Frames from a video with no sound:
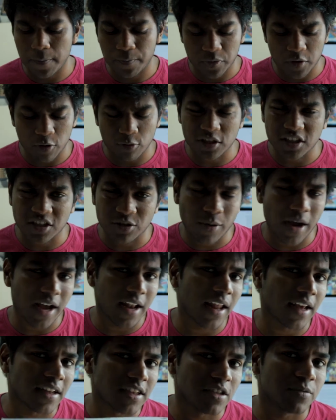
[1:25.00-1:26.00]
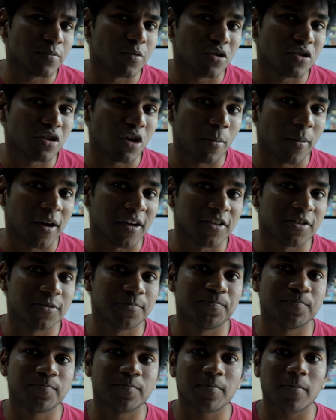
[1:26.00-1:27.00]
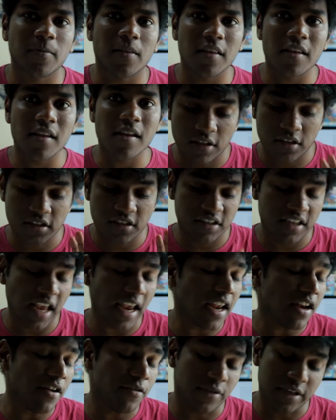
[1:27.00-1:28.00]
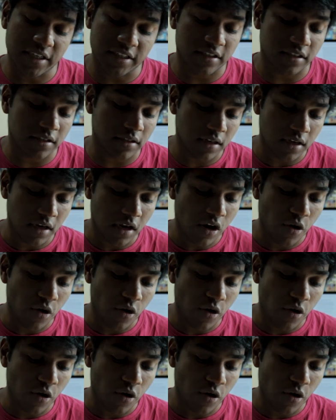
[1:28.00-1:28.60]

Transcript: which is why I like this book so much. The second reason